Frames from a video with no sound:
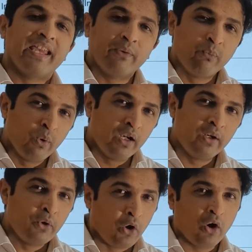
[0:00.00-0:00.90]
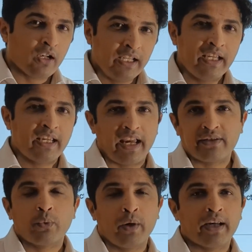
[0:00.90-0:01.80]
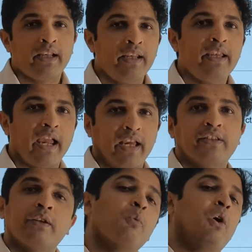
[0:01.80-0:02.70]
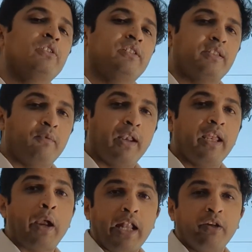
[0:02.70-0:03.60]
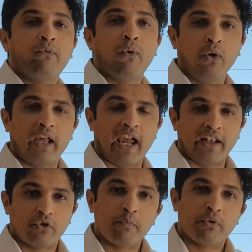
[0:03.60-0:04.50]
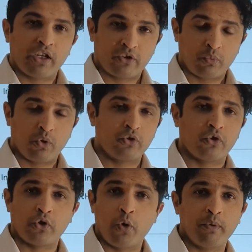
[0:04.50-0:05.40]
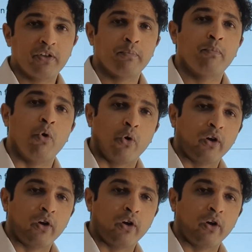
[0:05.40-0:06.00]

it will not leak as quickly as it was when they had the full air. So pressure was so much more.